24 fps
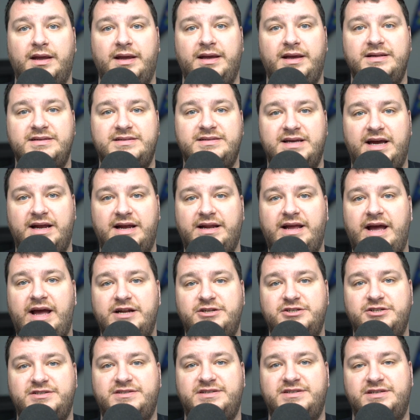Inside
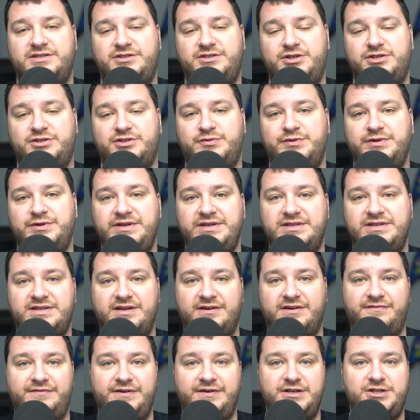Gadgets has just released
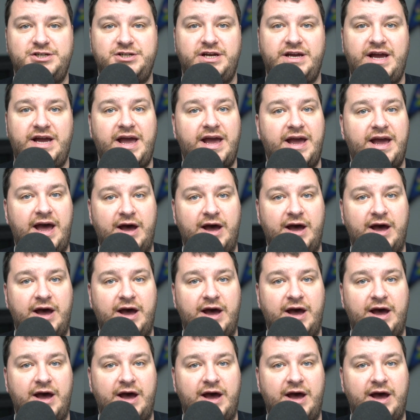a VGA